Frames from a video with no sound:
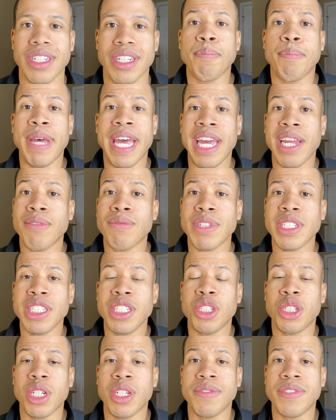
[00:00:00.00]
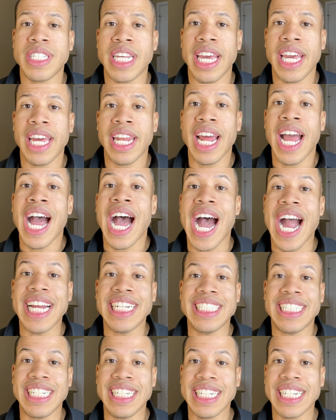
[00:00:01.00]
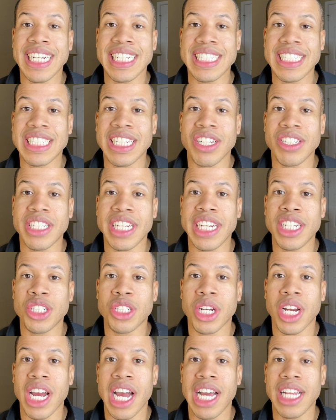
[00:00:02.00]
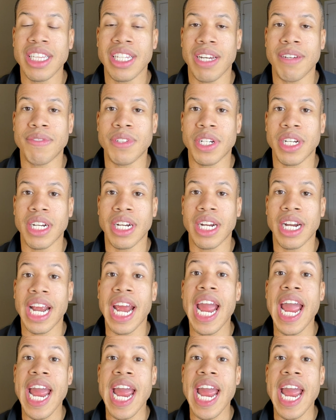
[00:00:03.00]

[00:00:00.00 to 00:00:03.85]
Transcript: Ben really should have said, I didn't get to tell Tayshia I loved her,